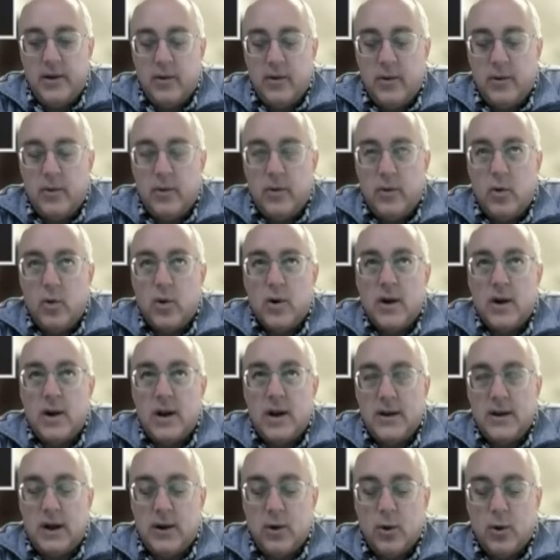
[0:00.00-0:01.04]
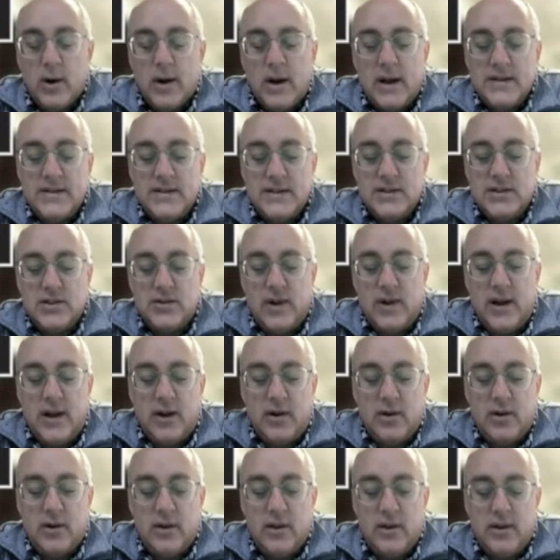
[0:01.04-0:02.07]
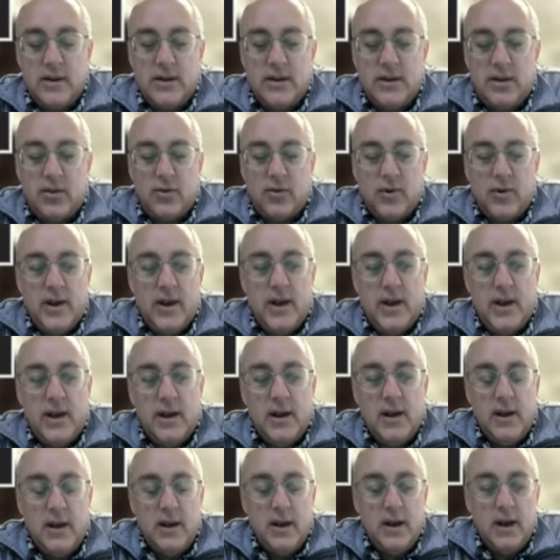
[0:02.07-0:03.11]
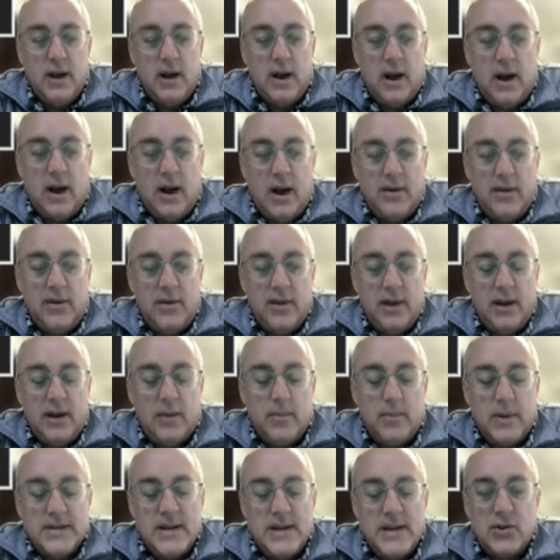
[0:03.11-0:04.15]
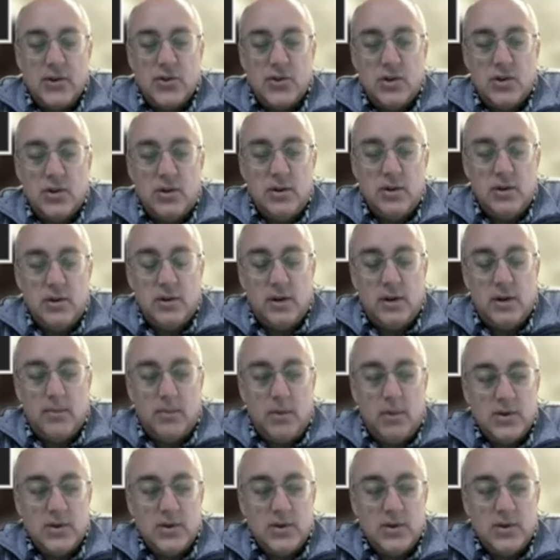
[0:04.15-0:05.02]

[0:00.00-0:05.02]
organize this around the three, I think, potential most